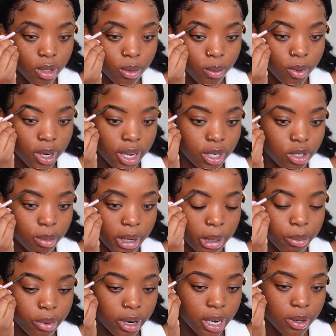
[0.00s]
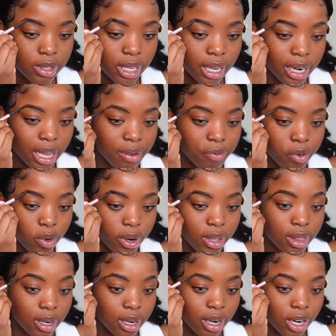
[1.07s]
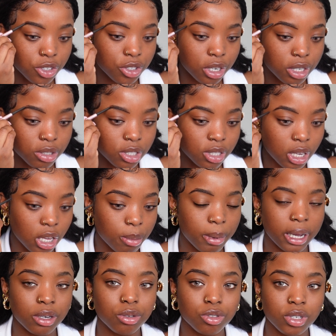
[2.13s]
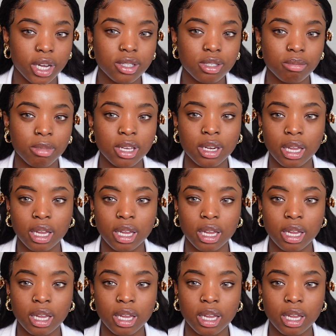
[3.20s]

When I do my brows, I like following the natural shape. I don't try to make